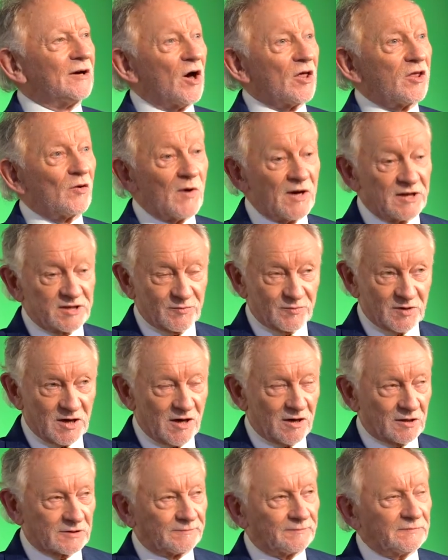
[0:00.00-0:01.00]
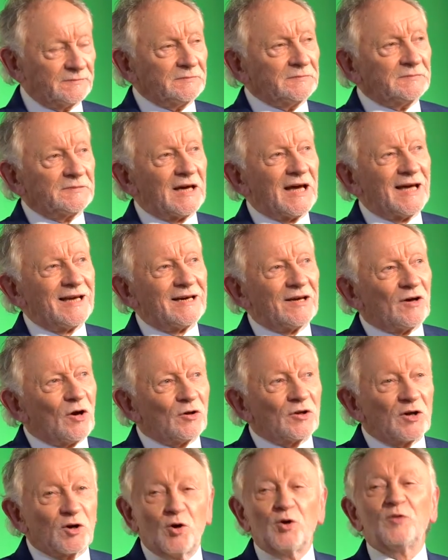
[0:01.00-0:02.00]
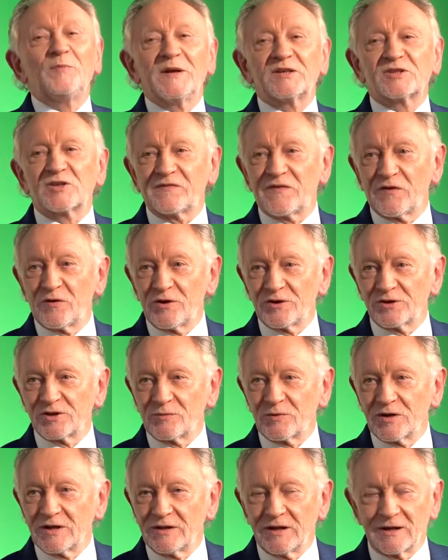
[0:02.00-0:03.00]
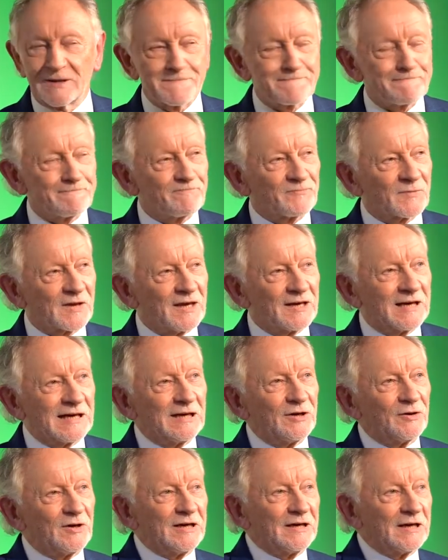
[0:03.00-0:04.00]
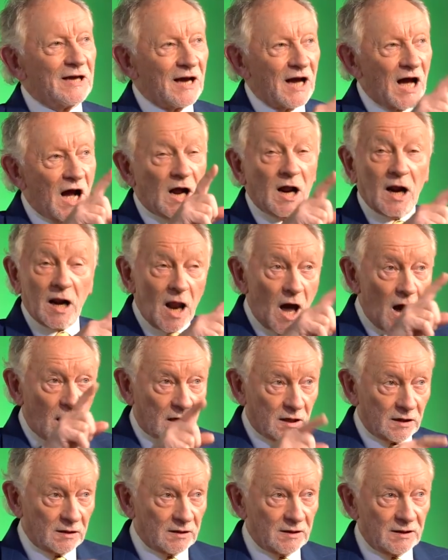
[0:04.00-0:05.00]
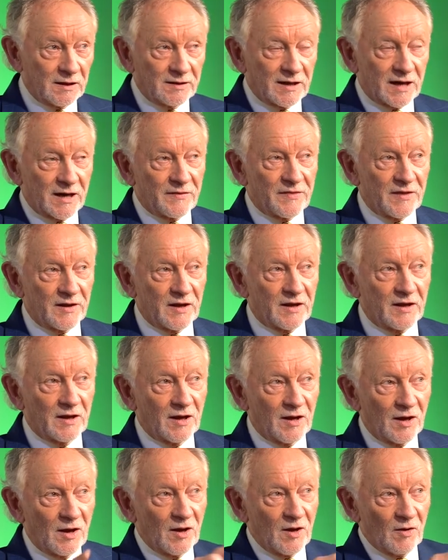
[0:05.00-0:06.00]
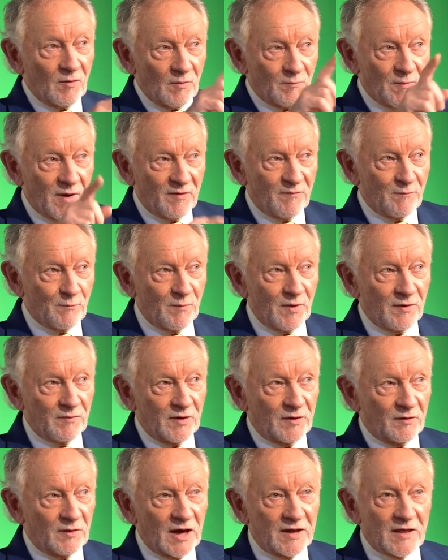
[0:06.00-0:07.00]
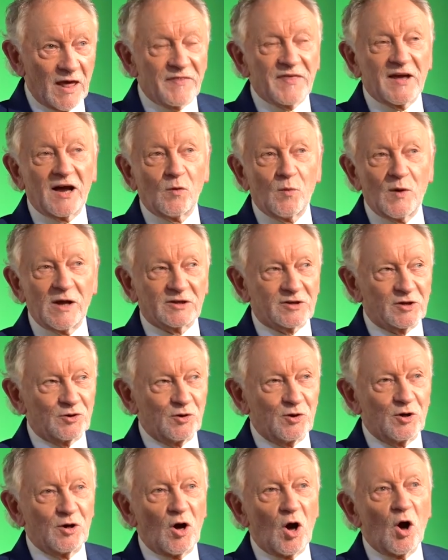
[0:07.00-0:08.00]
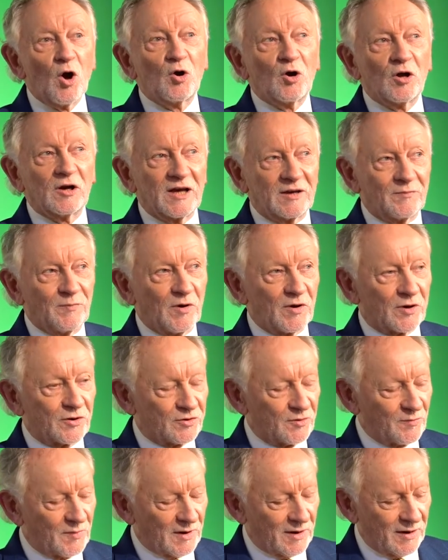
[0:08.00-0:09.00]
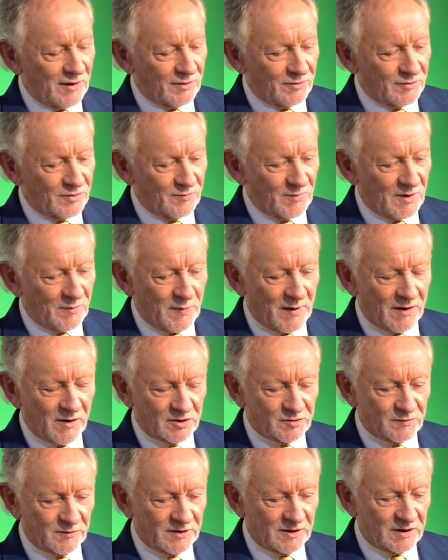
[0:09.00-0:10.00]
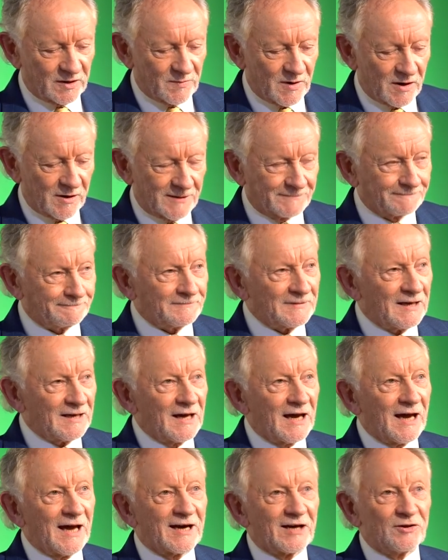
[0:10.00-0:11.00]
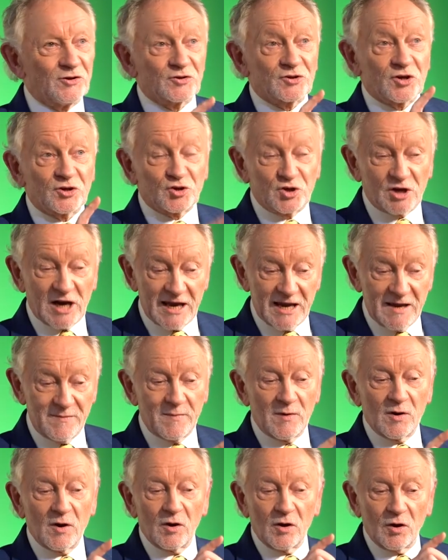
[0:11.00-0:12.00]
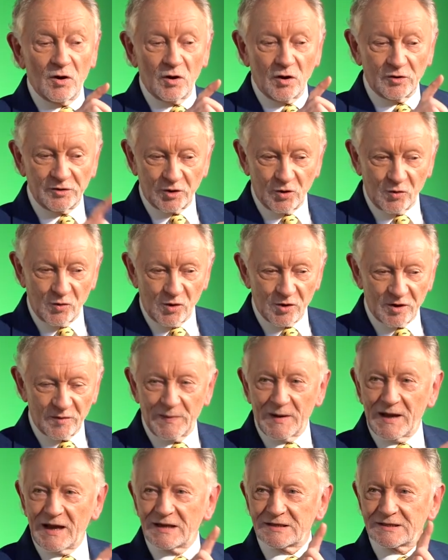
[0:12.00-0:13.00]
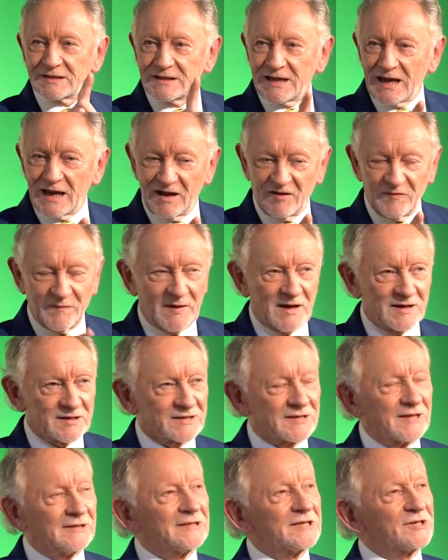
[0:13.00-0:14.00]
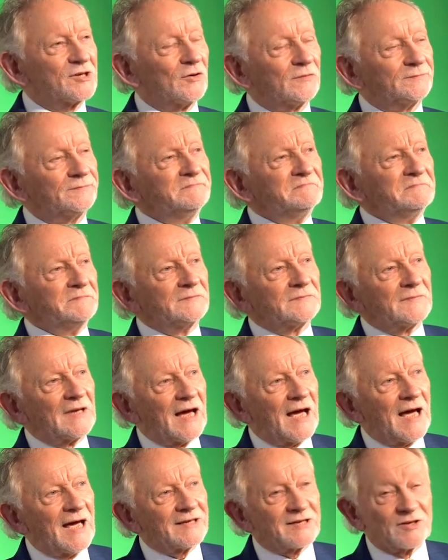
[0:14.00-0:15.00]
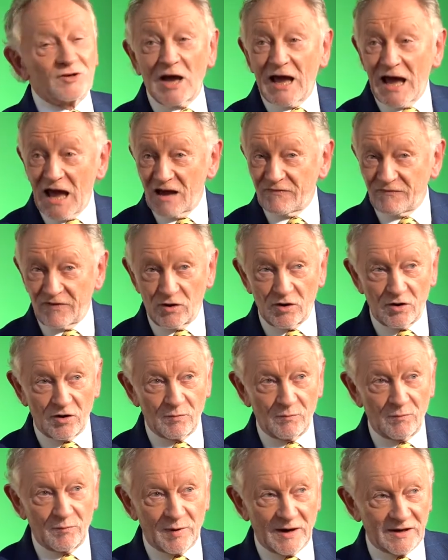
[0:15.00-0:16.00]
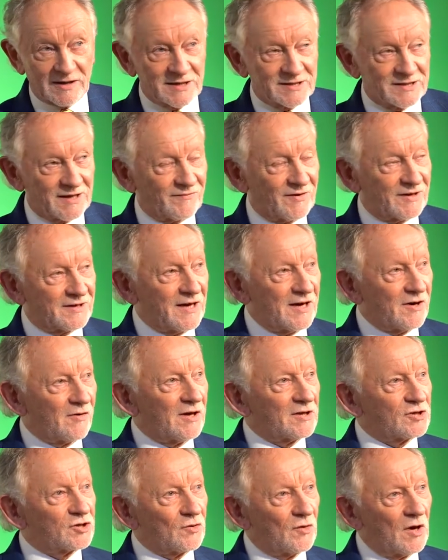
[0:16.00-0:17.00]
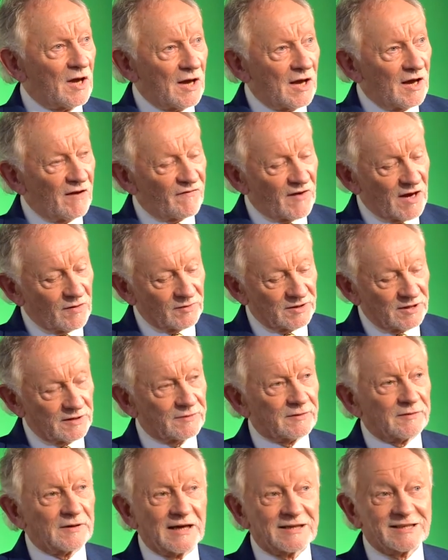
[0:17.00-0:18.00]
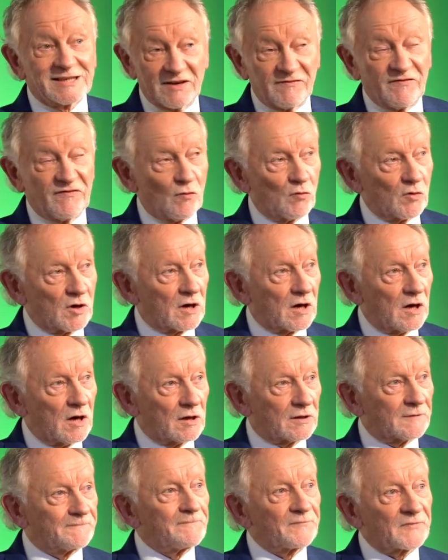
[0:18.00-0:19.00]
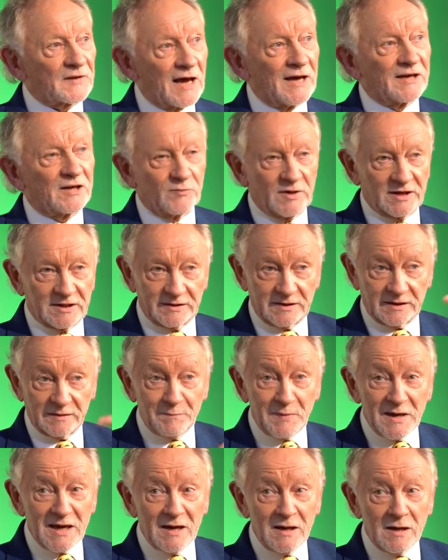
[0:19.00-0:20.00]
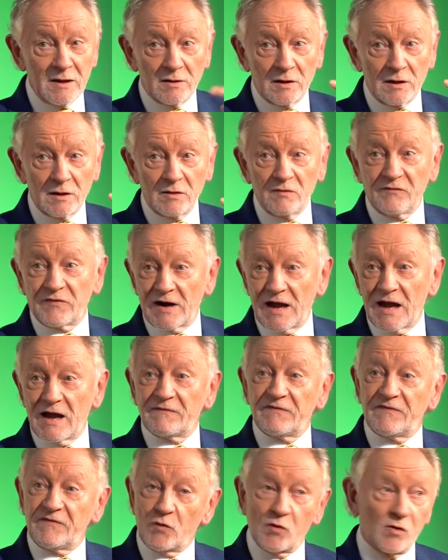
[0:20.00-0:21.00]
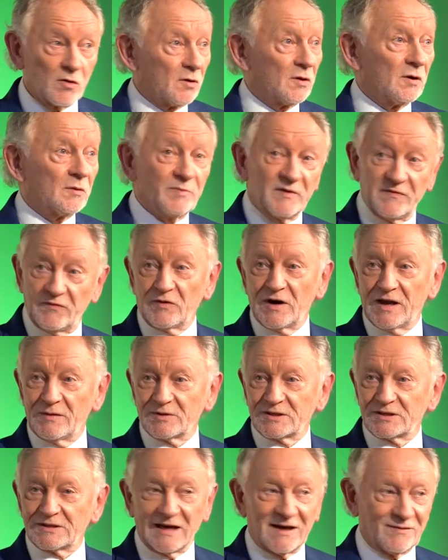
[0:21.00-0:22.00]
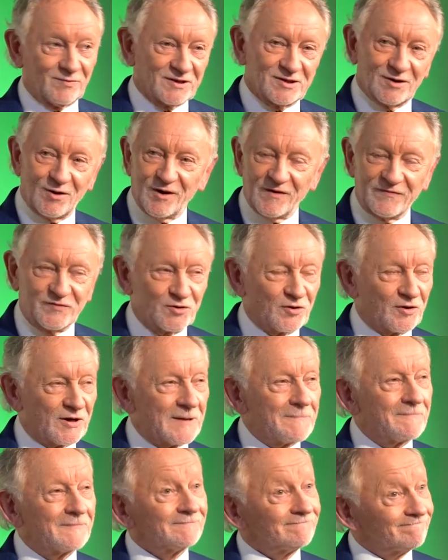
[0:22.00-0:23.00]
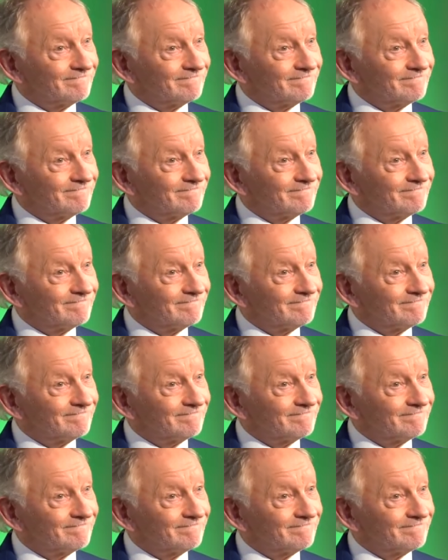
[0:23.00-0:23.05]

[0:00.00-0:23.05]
Otherwise, it was locked. And all the good bits of furniture were in there, including a clock that I think uh, my, uh, I think a well-to-do uncle had bought it to my, to my parents when they got married. And it used to chime on the quarter past and the half past. So I had to do a half hour practice every day, right? So if I went in, I'd say four o'clock, I had to wait until bing dong for half four before I was, I was off duty.